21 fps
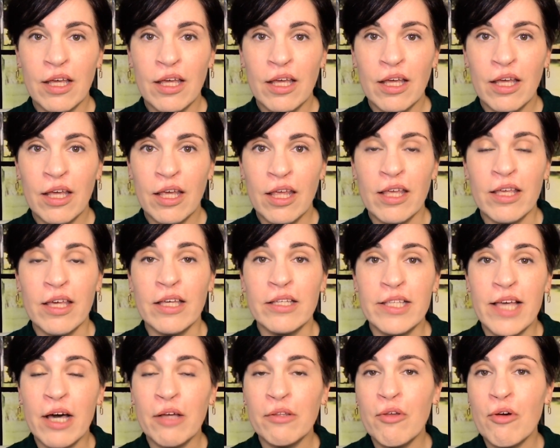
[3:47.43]
in a
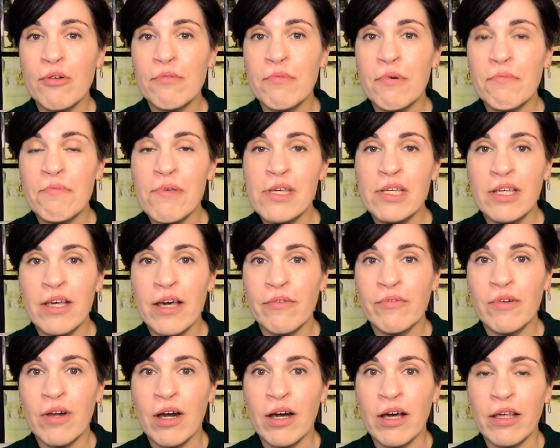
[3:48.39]
downloadable PDF
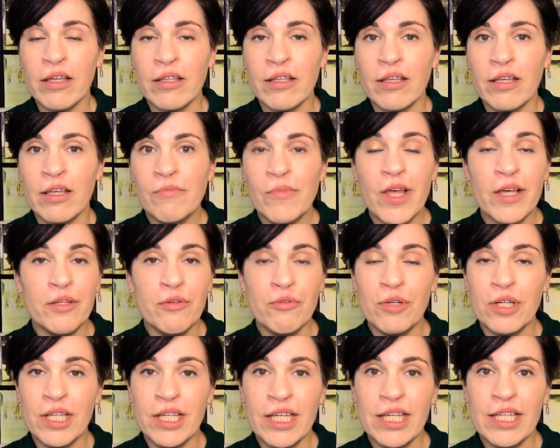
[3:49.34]
guide that you can
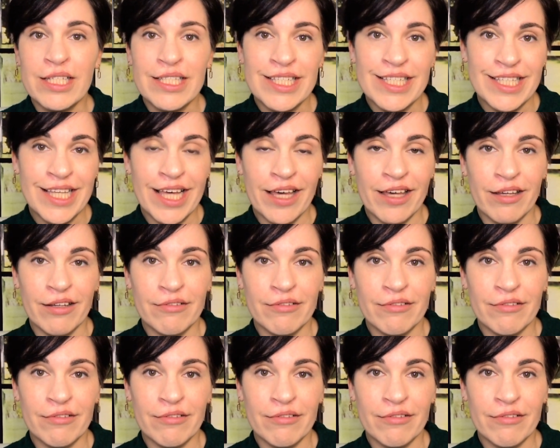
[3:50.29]
get today.